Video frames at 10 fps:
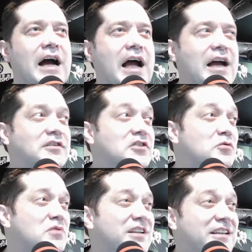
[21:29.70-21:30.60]
I
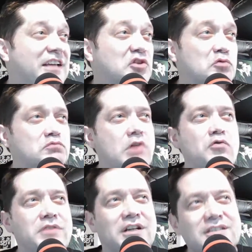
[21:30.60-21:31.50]
don't want to get the
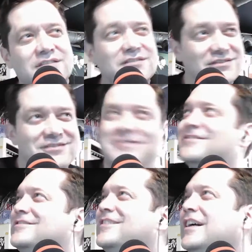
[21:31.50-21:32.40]
Rona.
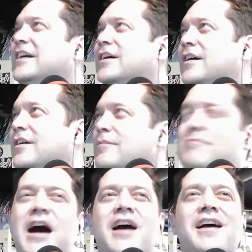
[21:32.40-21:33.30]

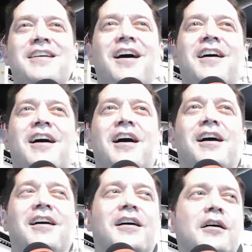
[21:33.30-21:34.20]
My
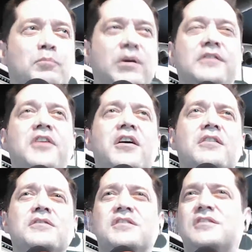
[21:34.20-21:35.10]
heart
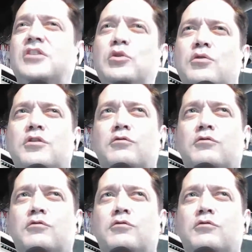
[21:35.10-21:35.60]
belongs to the